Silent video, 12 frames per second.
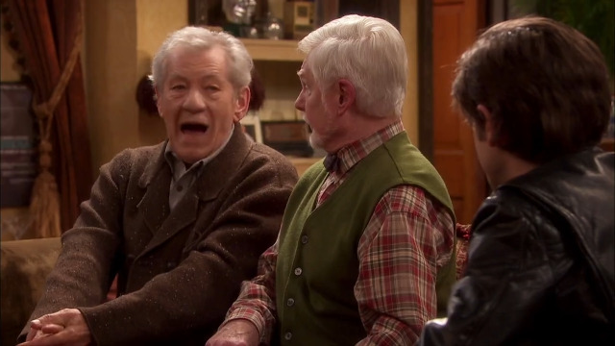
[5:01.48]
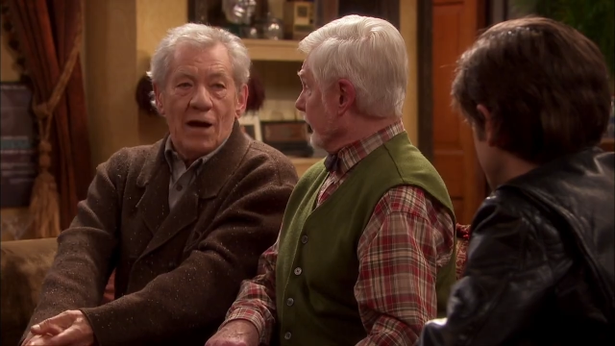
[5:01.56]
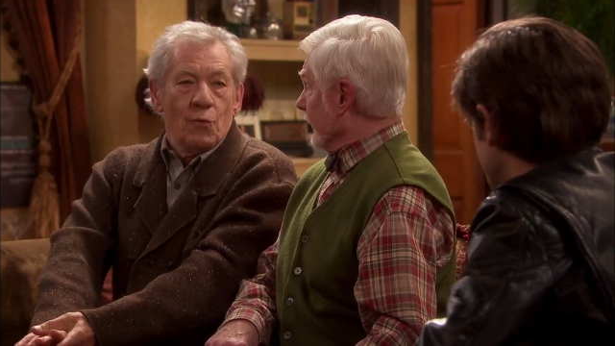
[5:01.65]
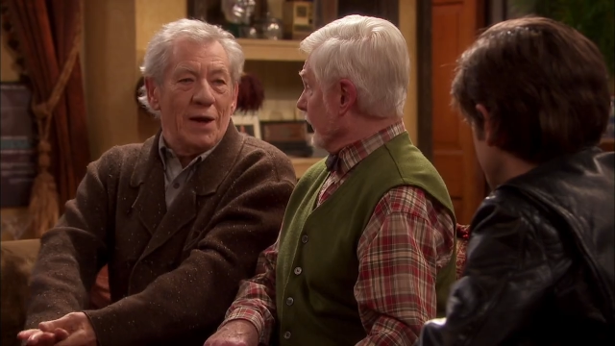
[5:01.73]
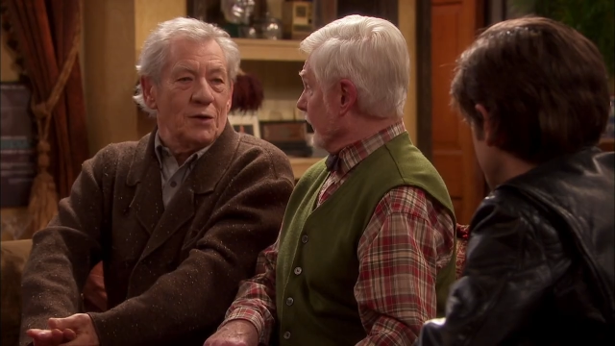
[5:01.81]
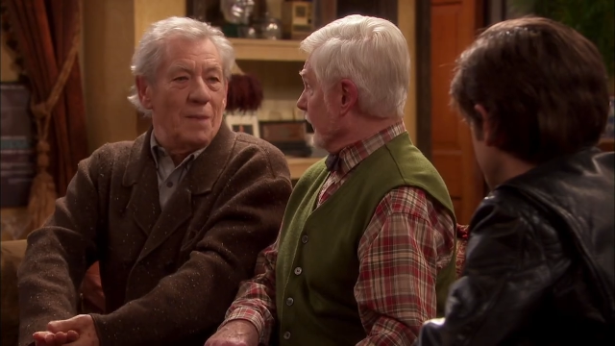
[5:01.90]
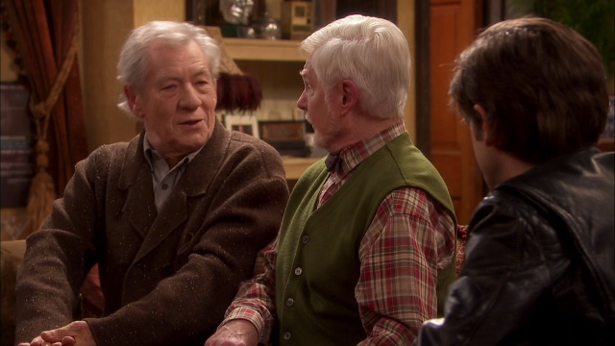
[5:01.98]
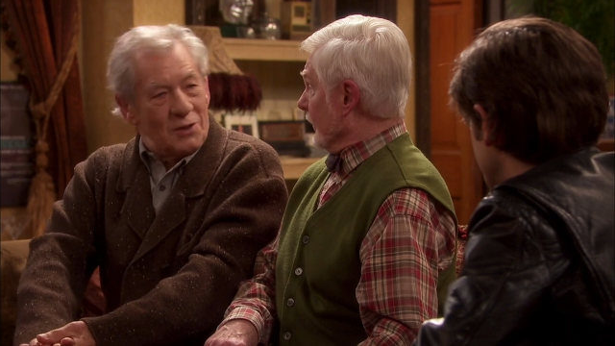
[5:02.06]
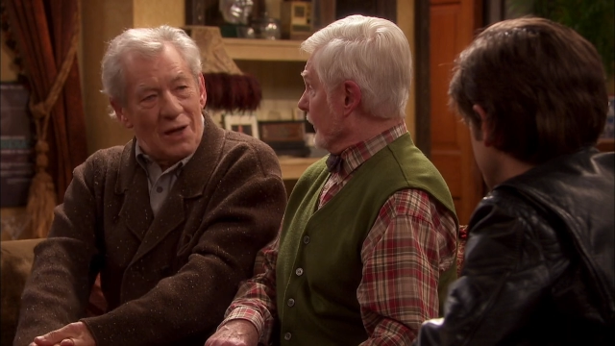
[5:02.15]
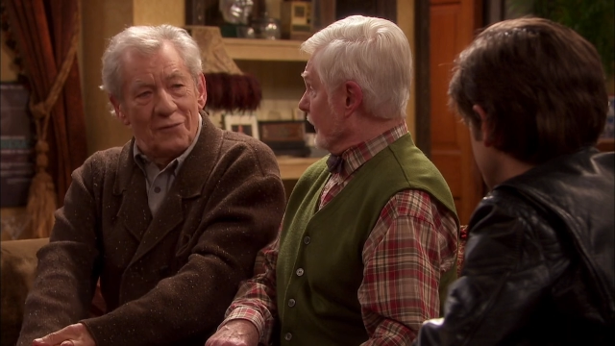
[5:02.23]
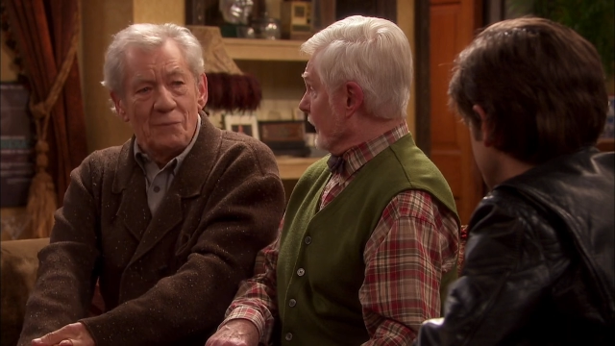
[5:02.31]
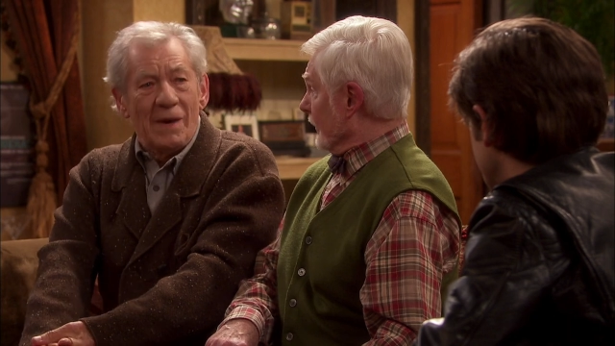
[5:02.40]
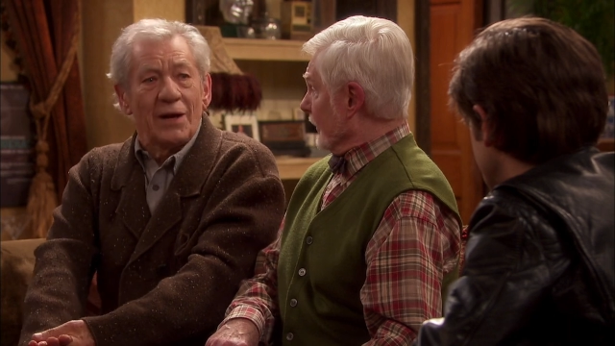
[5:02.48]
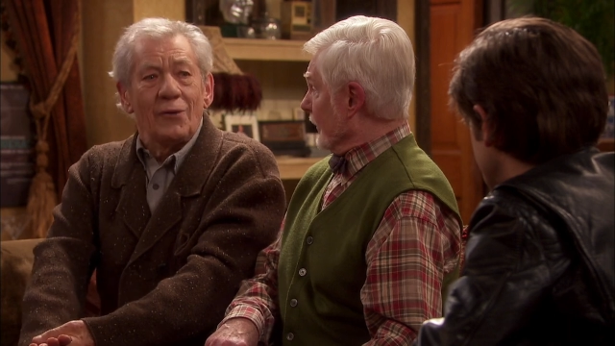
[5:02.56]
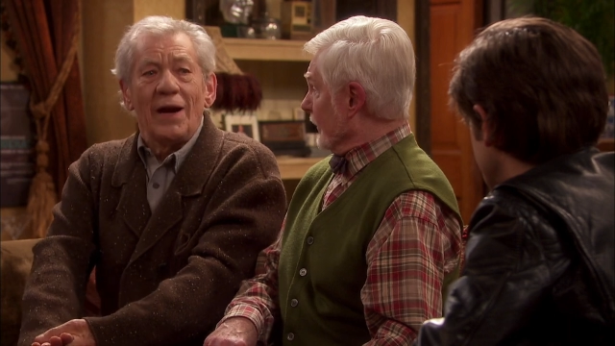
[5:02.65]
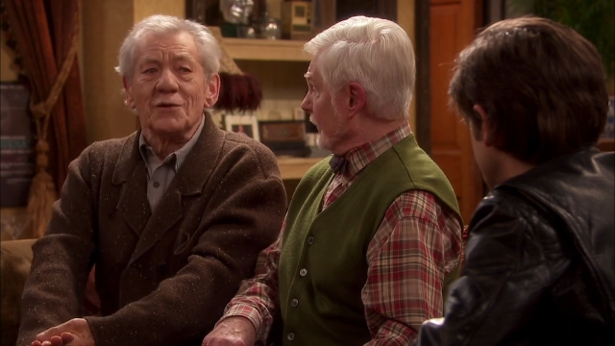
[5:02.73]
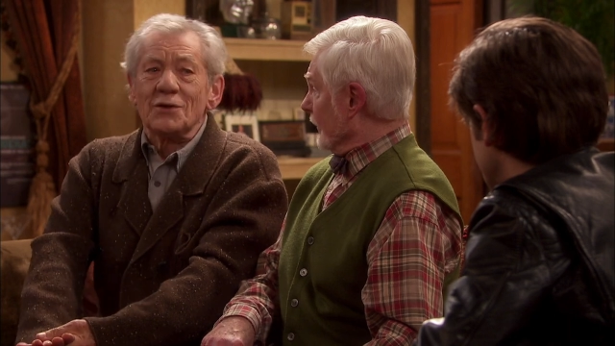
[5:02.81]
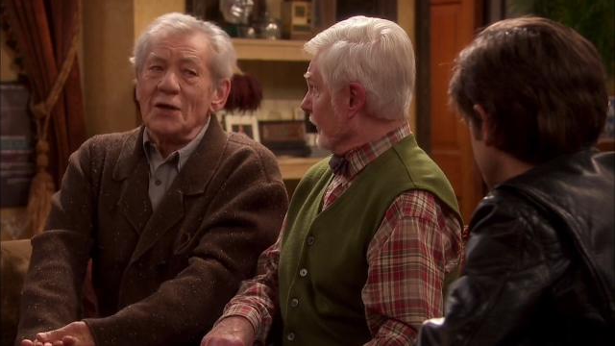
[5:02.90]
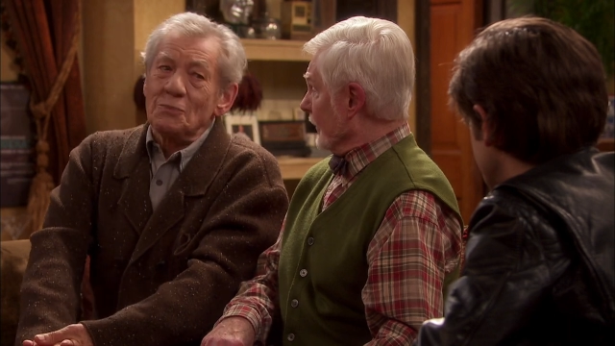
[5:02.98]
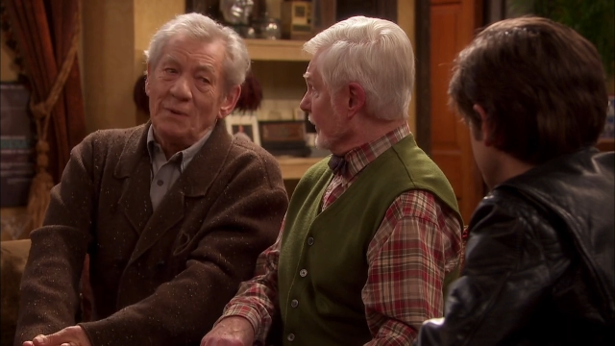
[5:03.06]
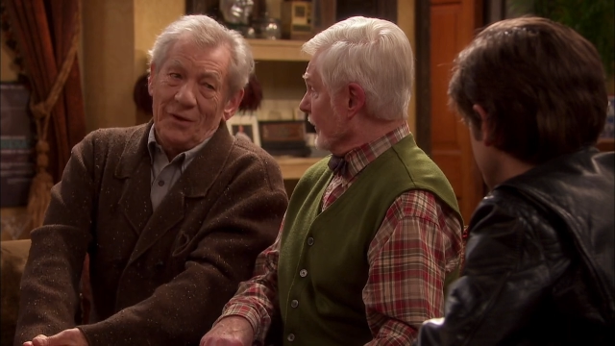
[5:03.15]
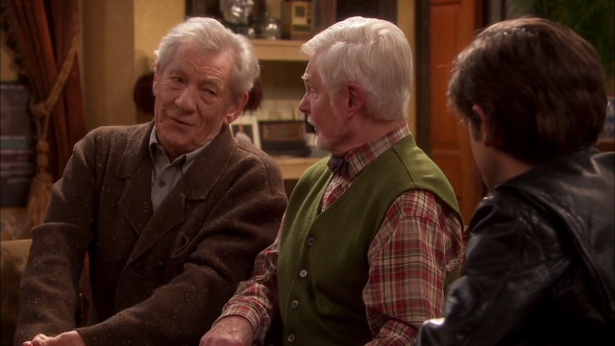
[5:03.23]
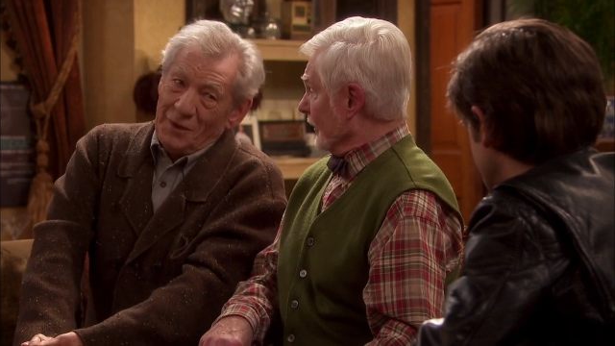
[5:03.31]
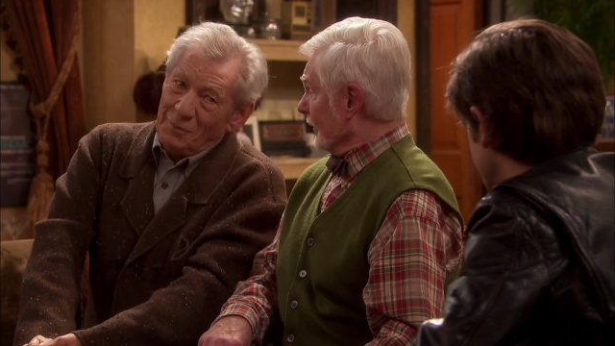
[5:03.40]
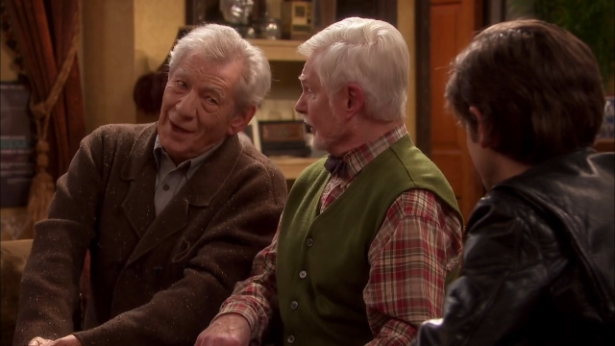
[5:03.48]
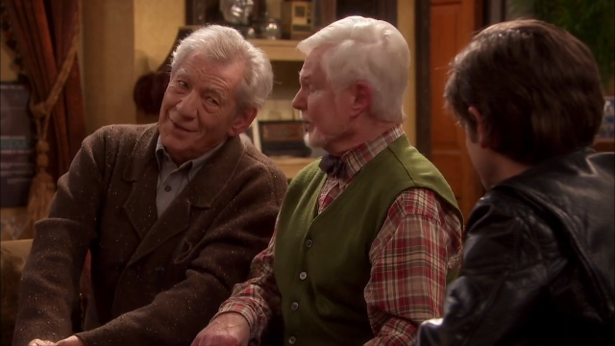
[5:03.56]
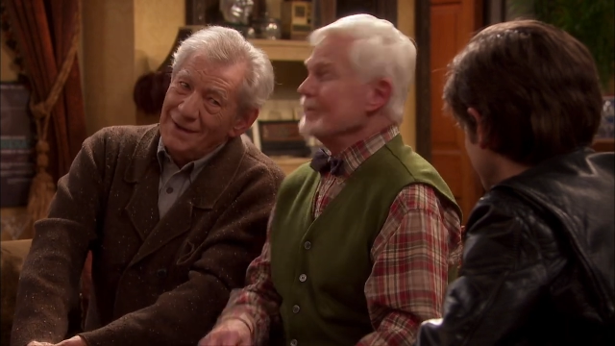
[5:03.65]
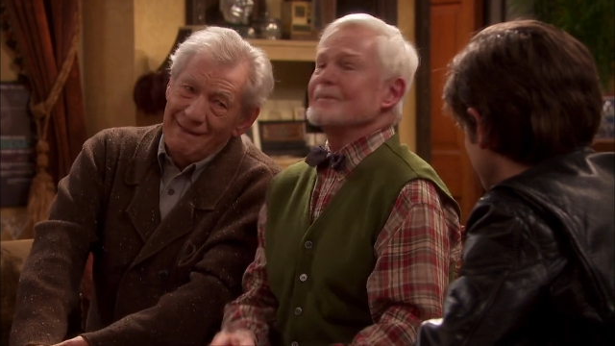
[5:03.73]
Speaker 1: I wet myself at my grandson's birthday party.